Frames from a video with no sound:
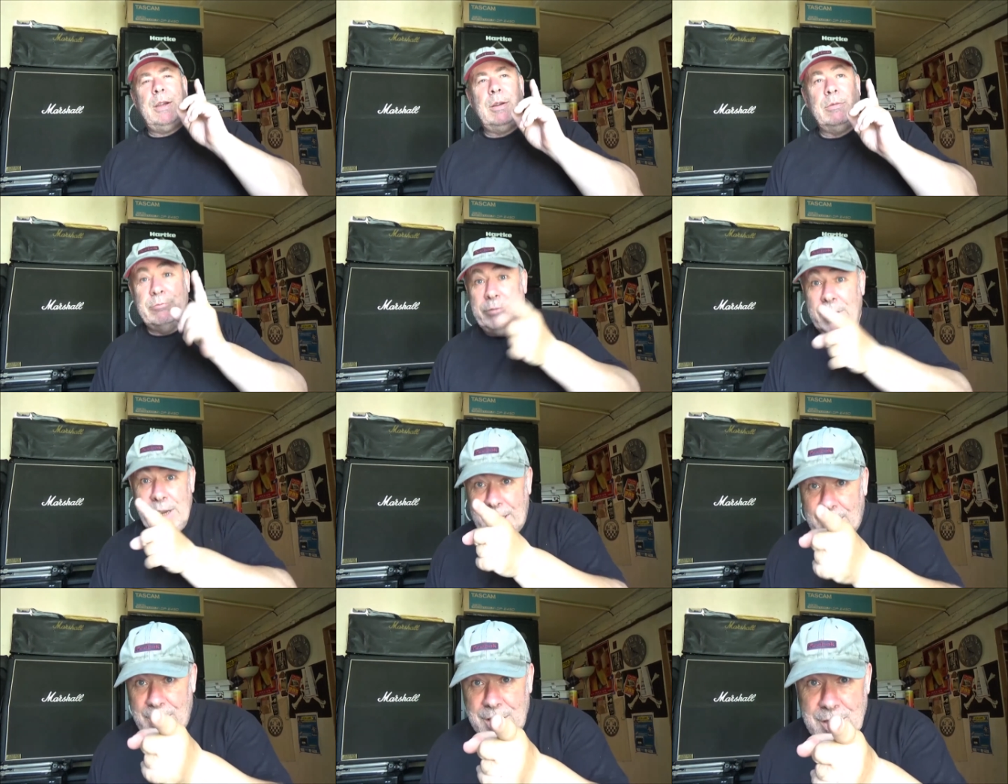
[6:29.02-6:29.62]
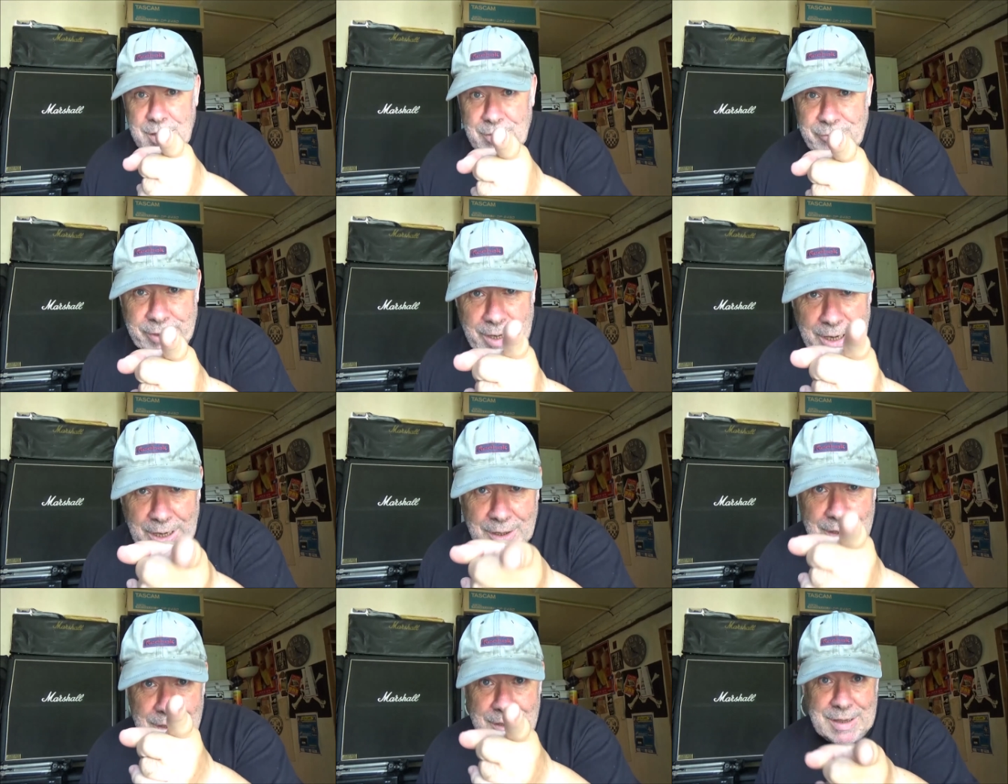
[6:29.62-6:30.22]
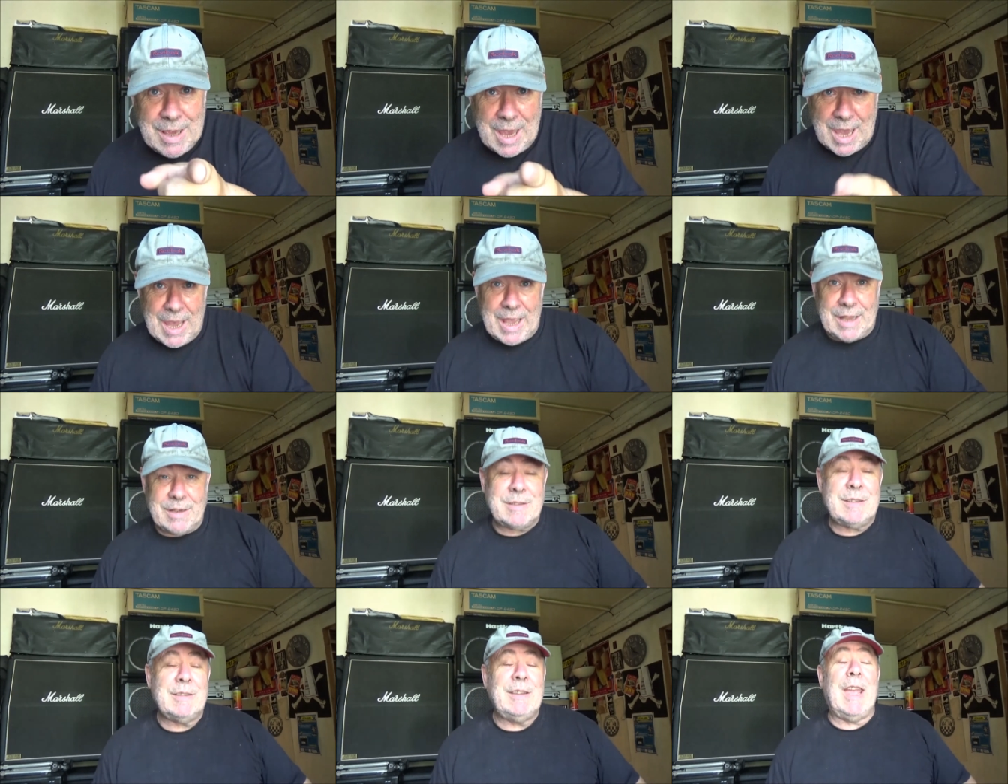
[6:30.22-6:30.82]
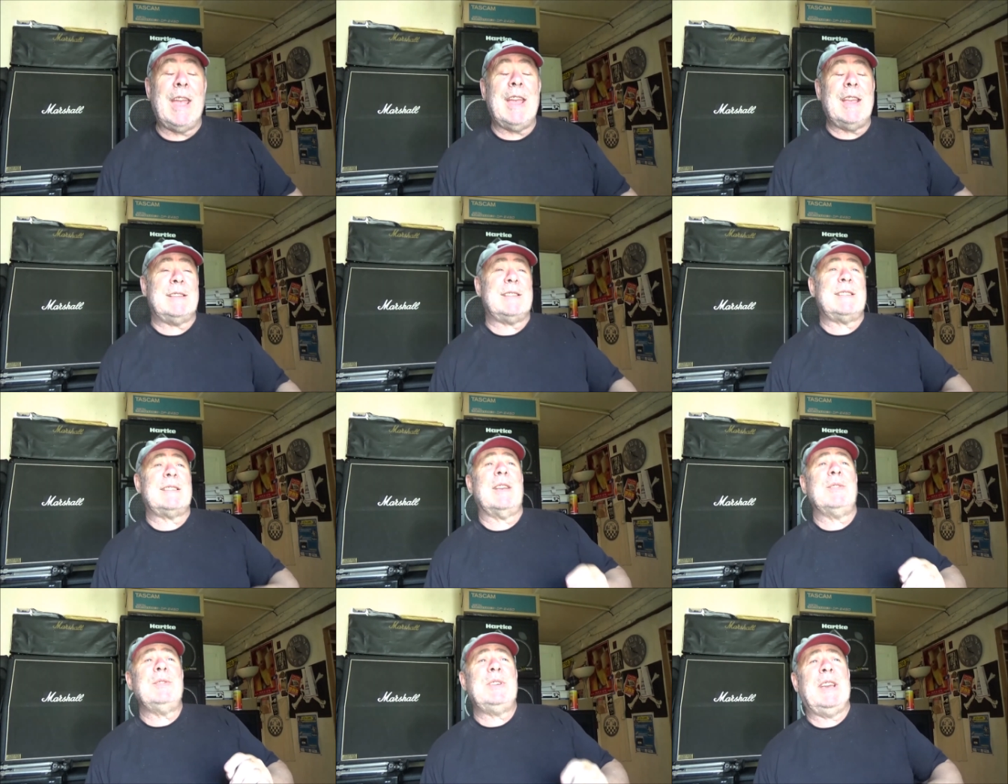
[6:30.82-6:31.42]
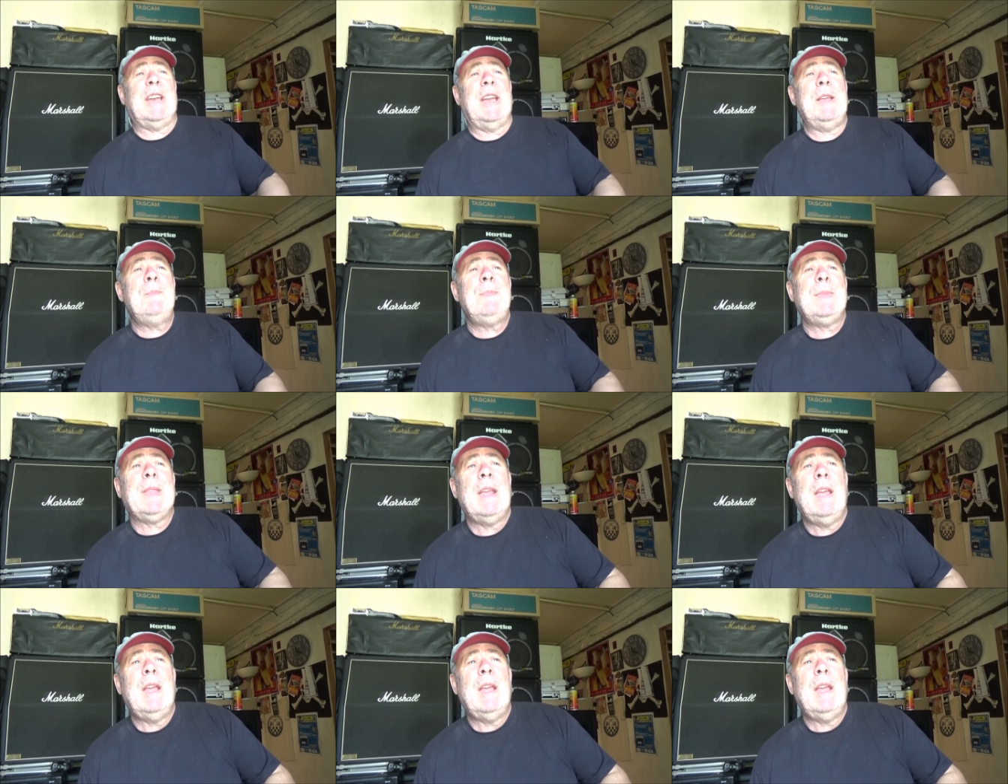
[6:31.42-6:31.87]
Rick, cat. Yes, okay.